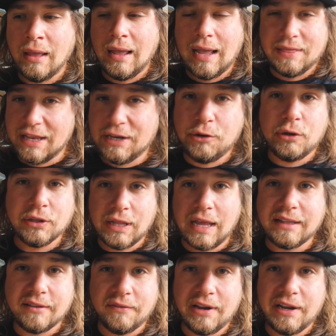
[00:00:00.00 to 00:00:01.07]
and then you can
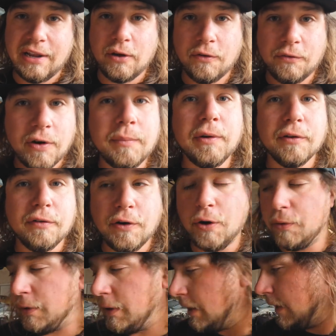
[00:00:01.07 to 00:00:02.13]
like the video from your
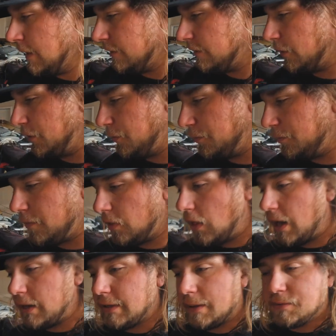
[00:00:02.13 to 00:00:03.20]
phone. So you a
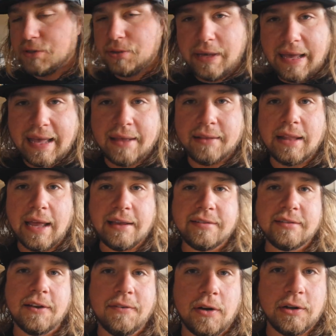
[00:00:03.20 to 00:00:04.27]
lot of times you can't like
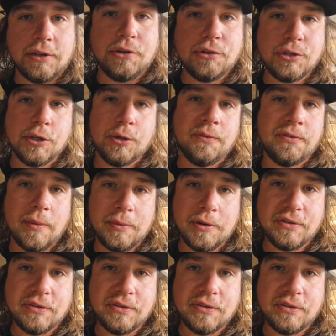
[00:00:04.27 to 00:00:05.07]
stuff on YouTube from